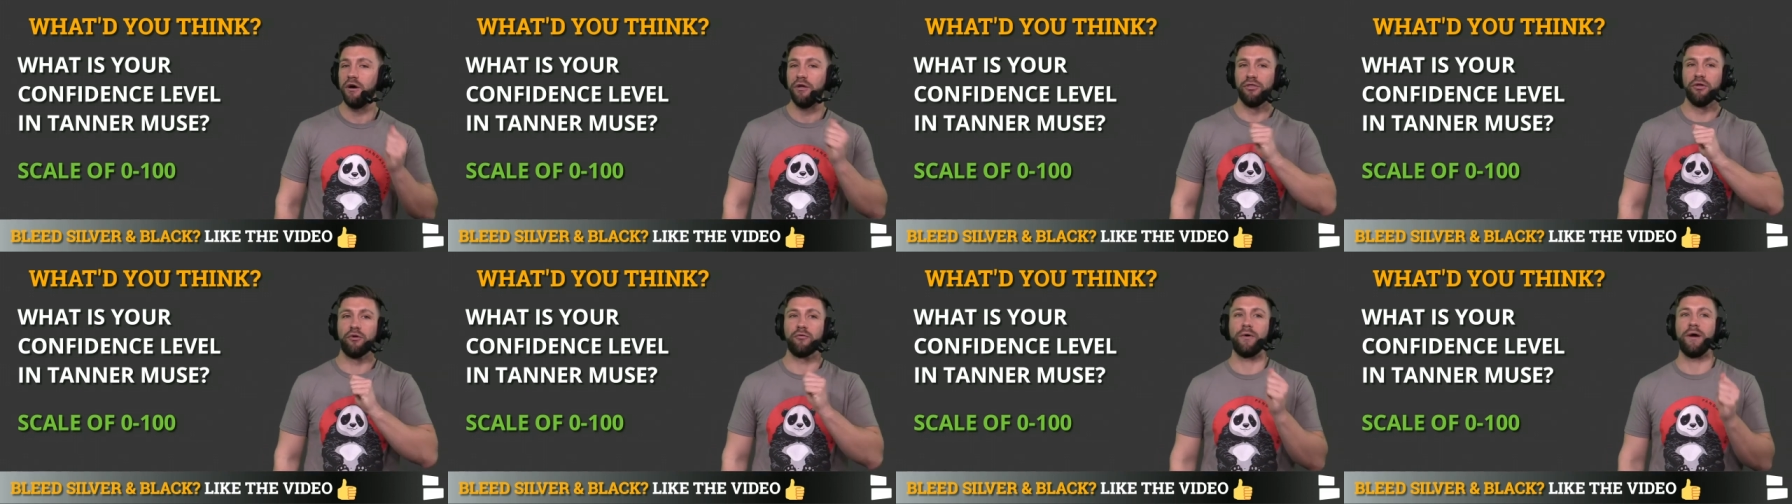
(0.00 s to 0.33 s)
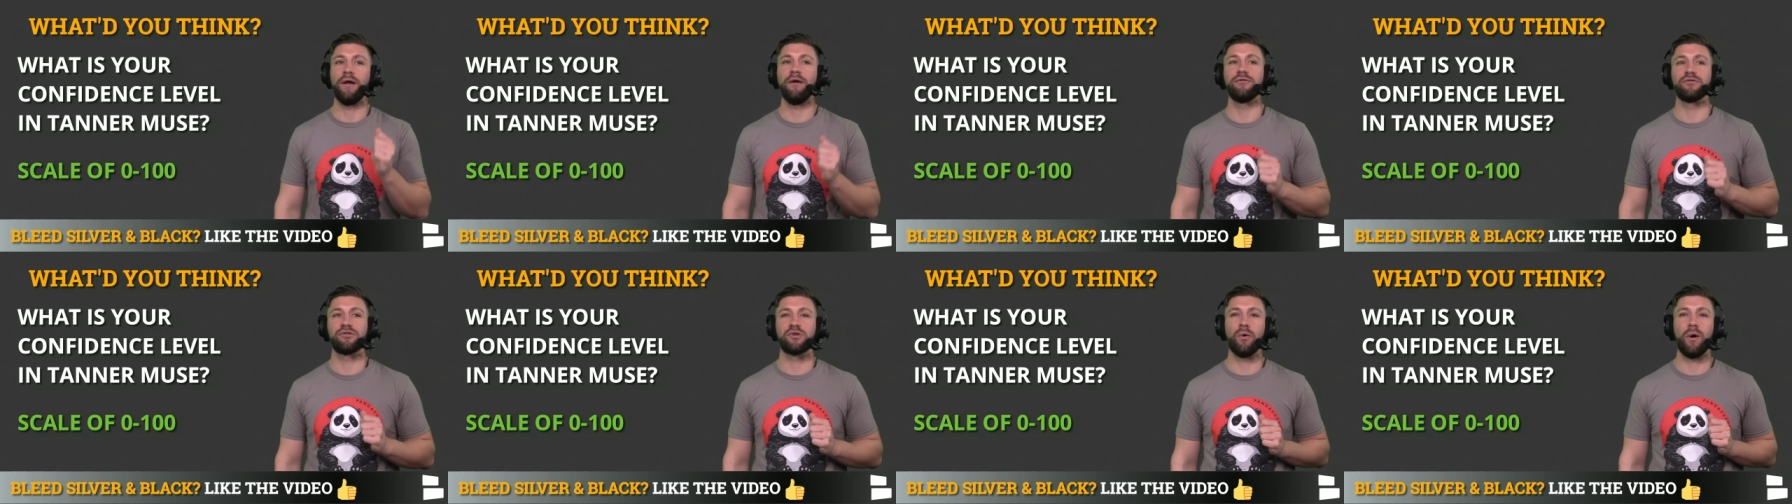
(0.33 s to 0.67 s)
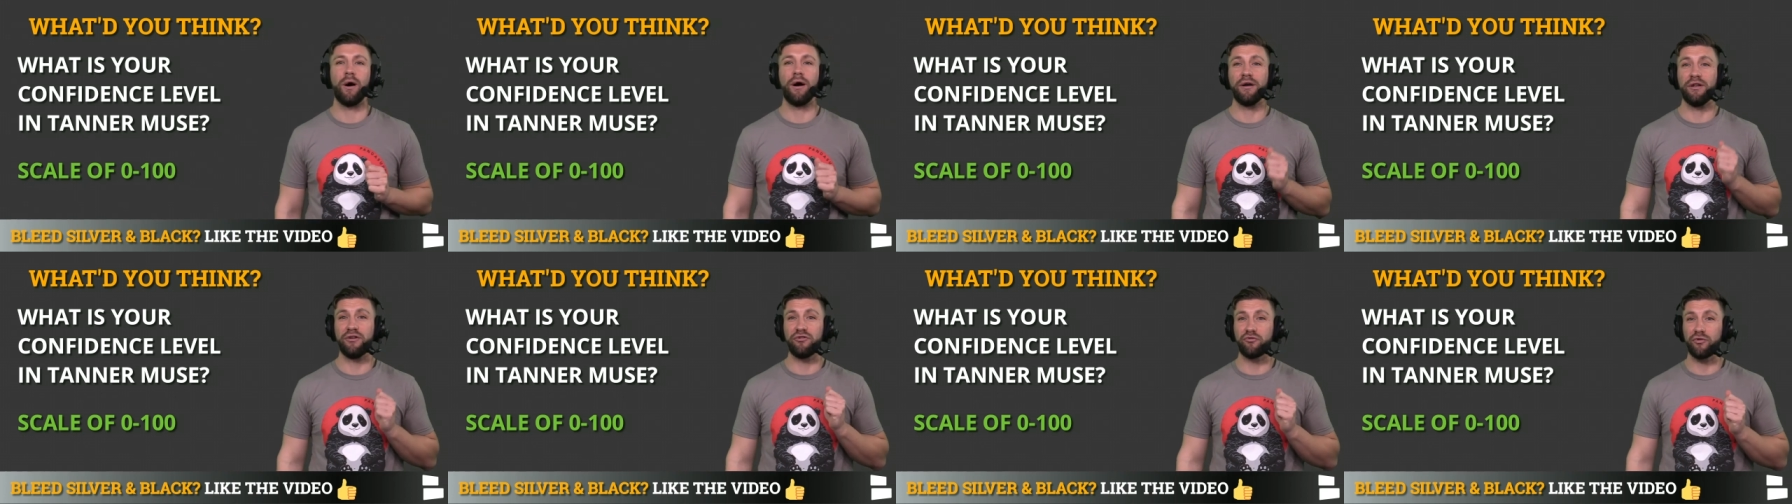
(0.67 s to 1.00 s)
the Raiders go
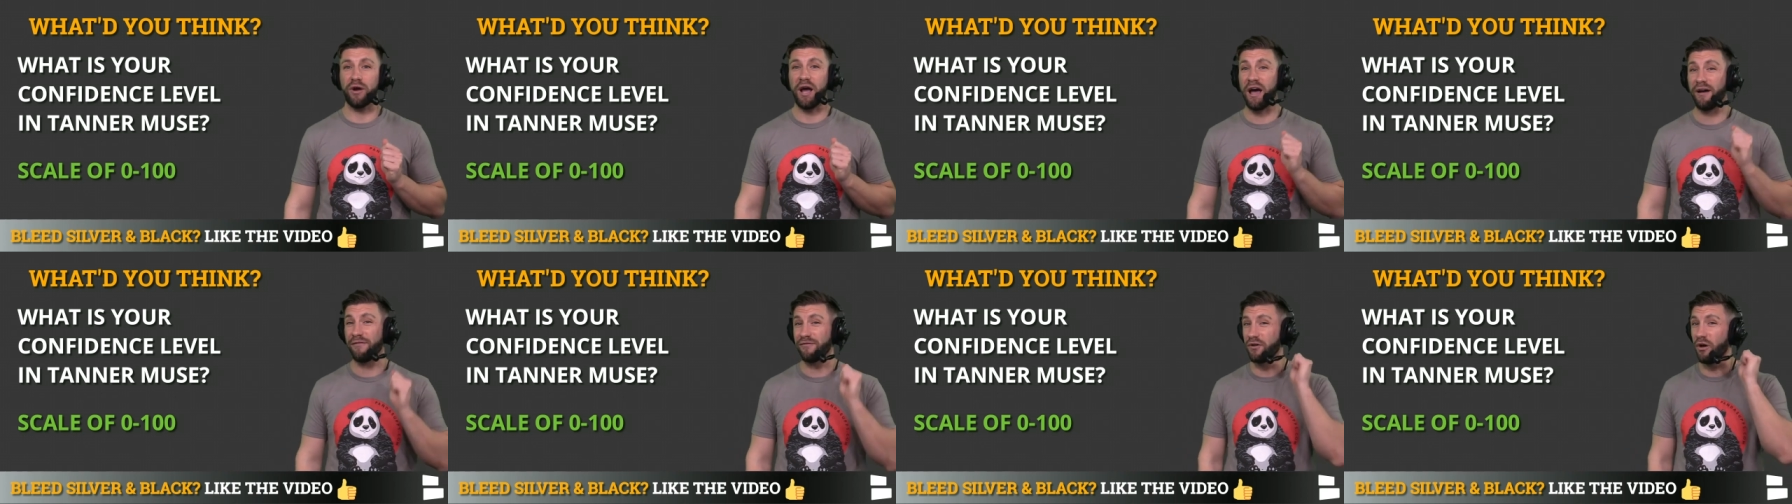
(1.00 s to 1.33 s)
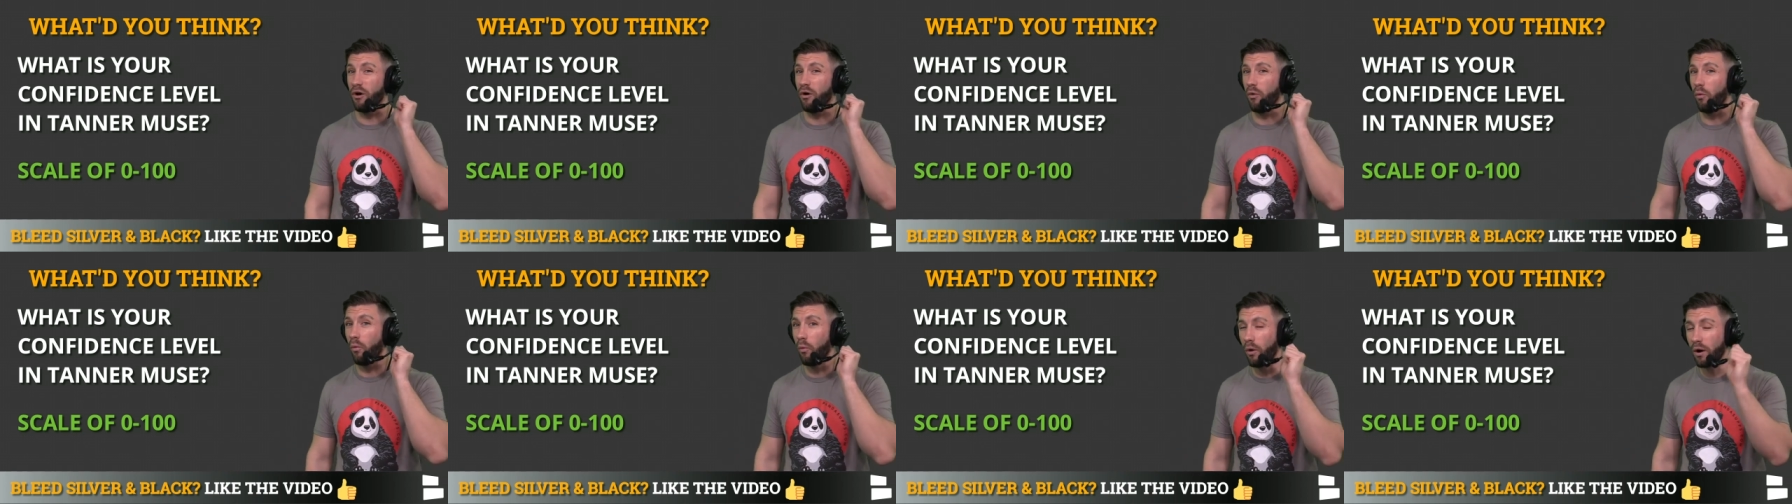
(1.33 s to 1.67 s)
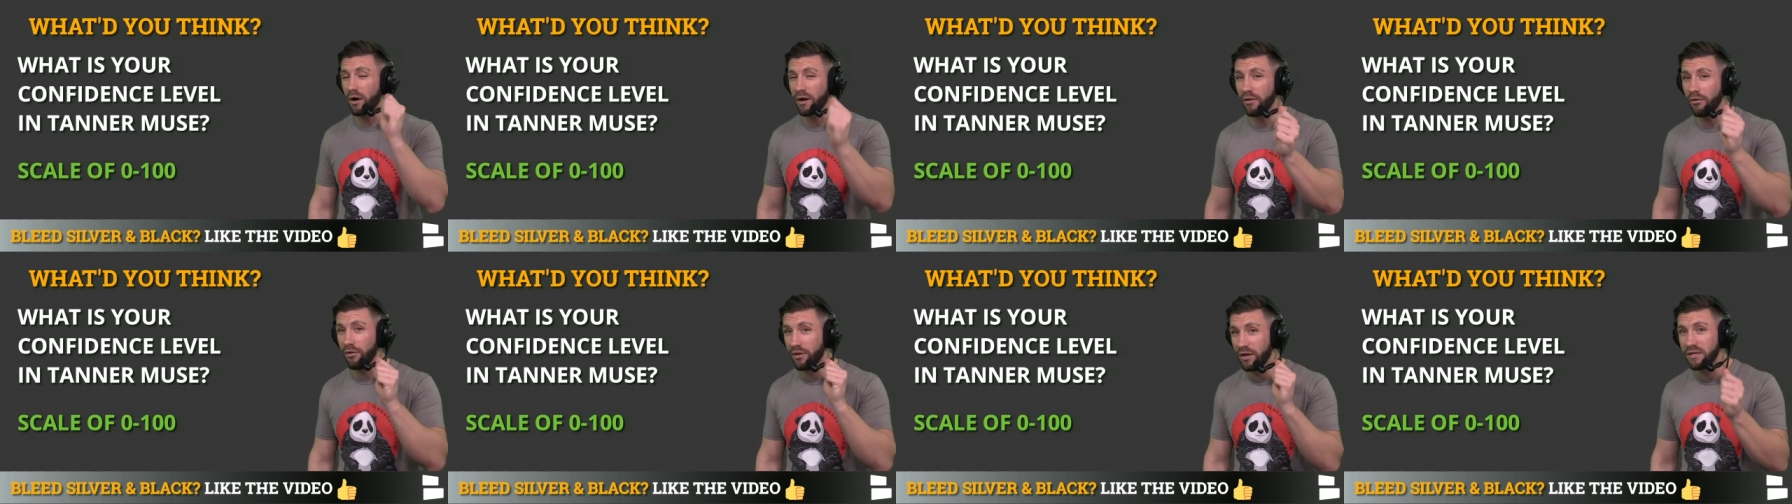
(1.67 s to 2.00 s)
out and draft
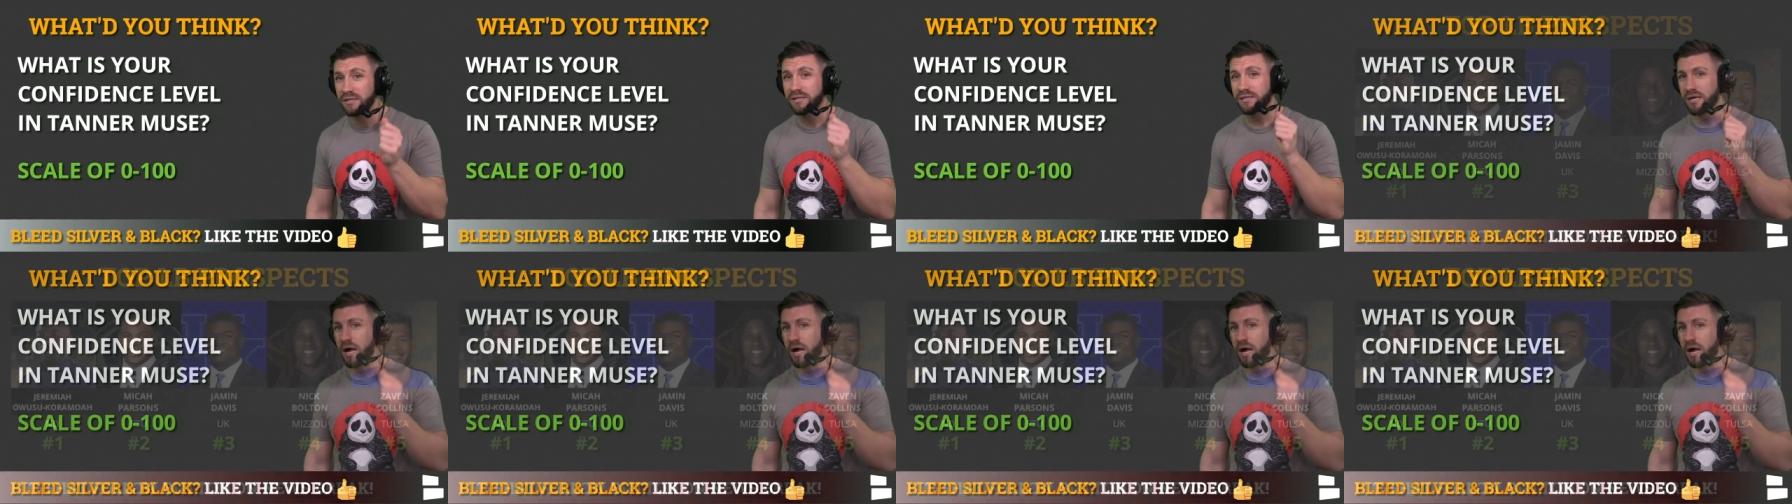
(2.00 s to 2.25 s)
one of these